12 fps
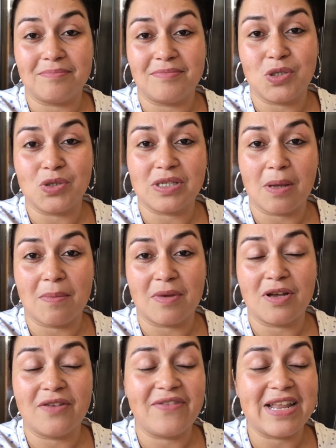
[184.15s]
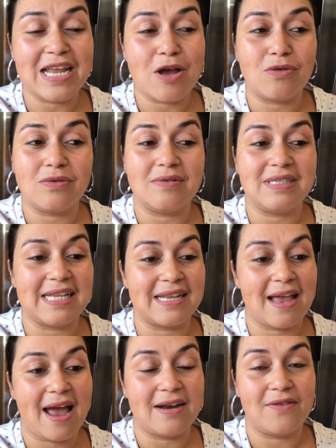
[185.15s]
do some good videos
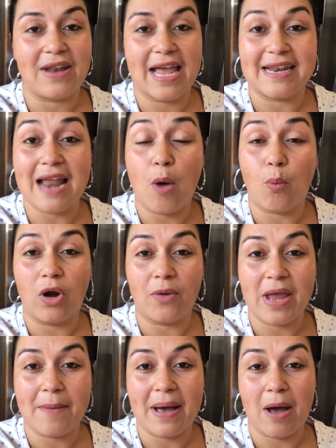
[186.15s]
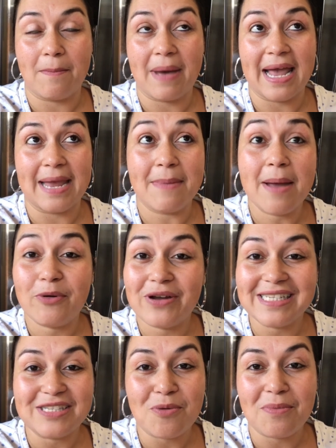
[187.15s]
and kind of like not worry about my
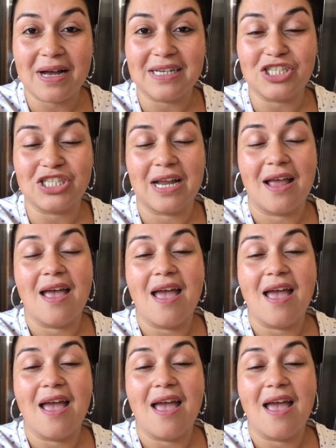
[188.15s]
memory so much